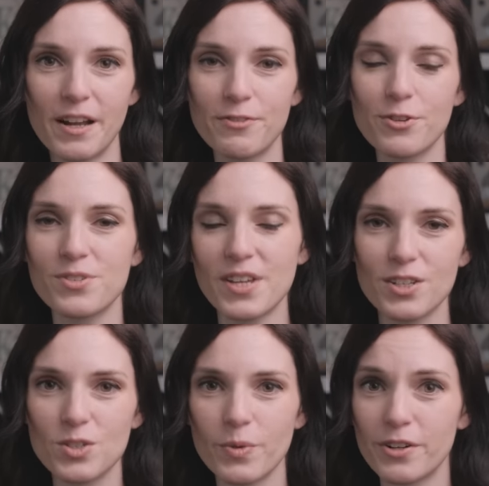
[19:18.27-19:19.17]
After your
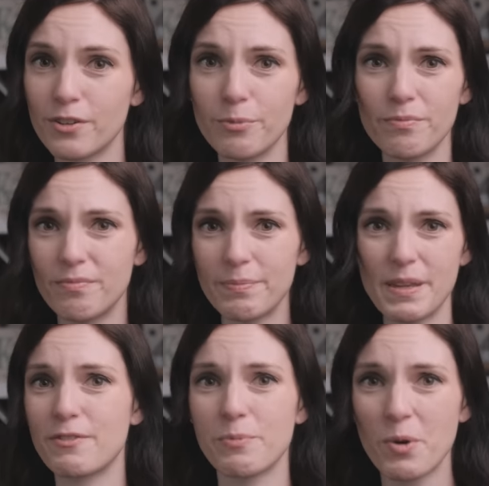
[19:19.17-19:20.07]
second sweater, you'll be
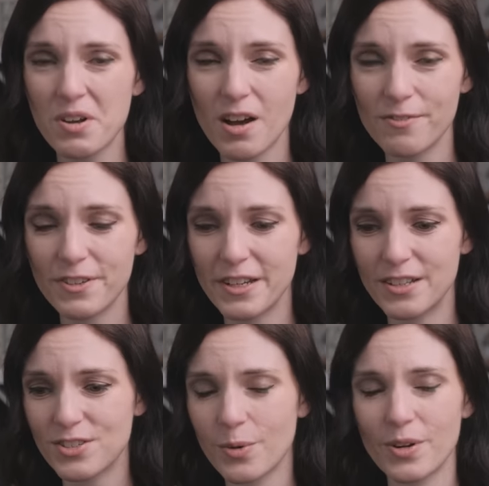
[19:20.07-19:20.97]
even more confident,
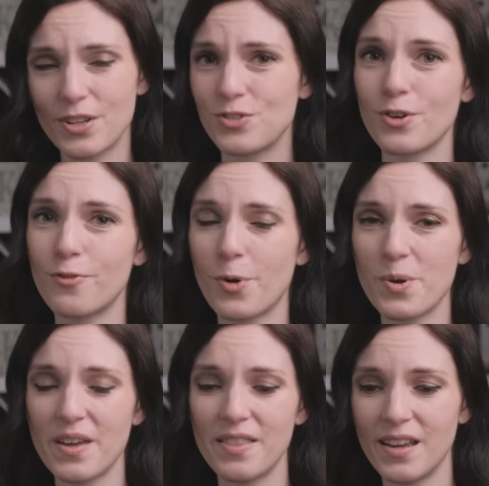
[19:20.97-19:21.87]
and so on and so
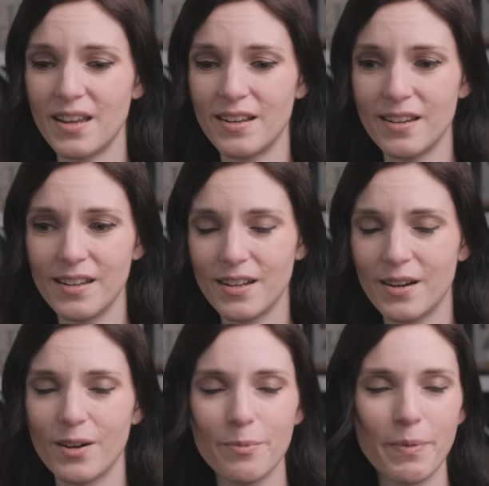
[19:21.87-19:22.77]
forth. And then, you
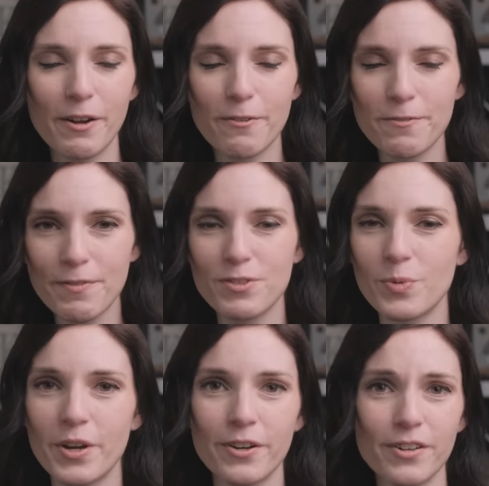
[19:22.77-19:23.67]
know, by your fifth
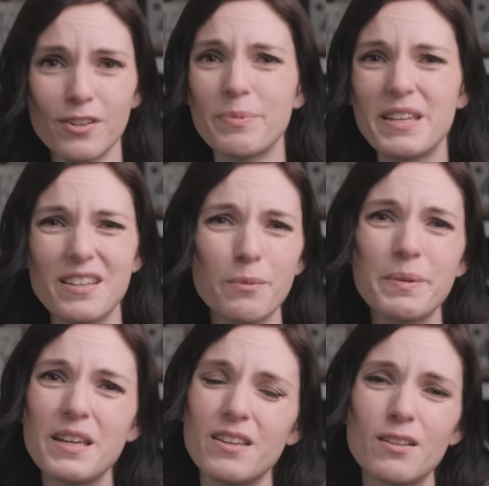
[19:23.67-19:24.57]
sweater, you'll be you'll
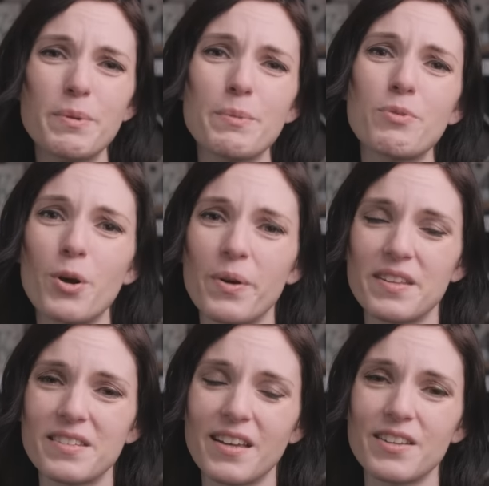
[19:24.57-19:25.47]
be you'll be a pro at
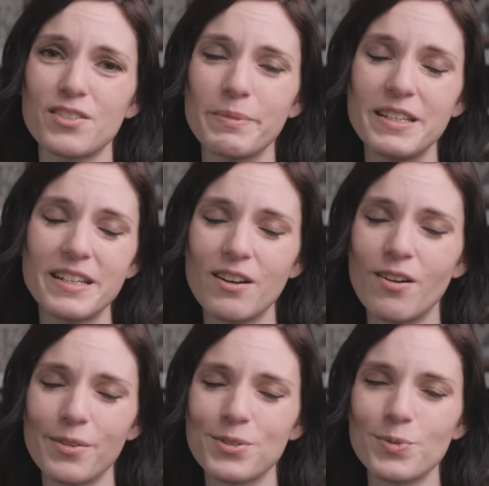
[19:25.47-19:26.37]
this, guys. You'll be knitting
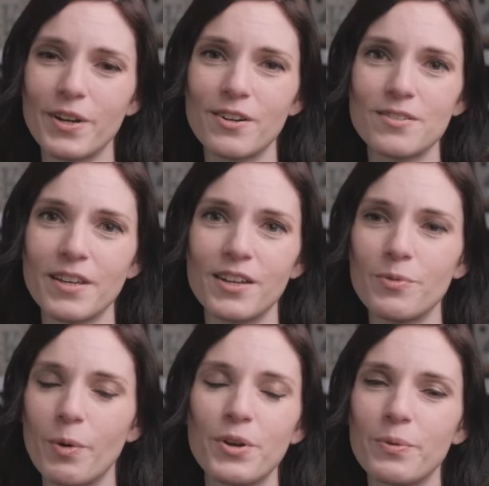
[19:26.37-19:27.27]
all the sweaters, and you
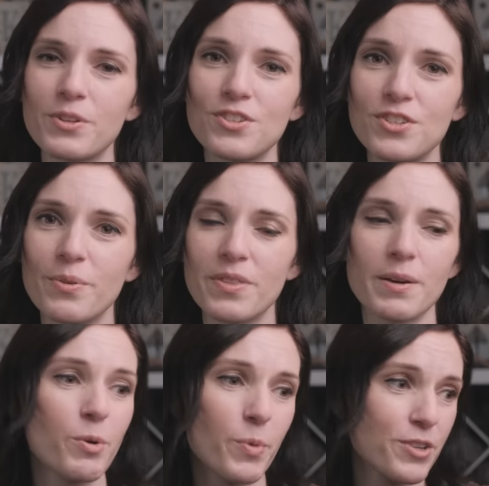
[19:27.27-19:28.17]
won't know what to do with
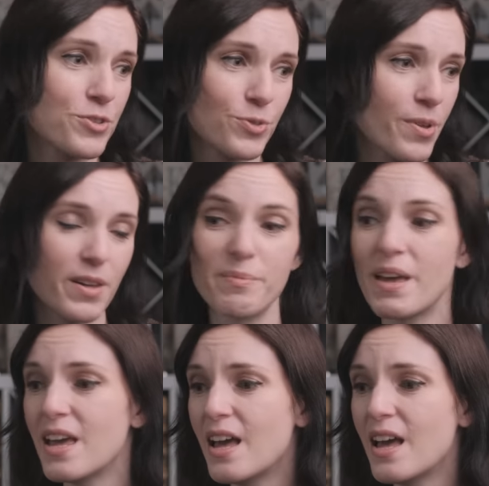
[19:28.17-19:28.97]
them or where to store them.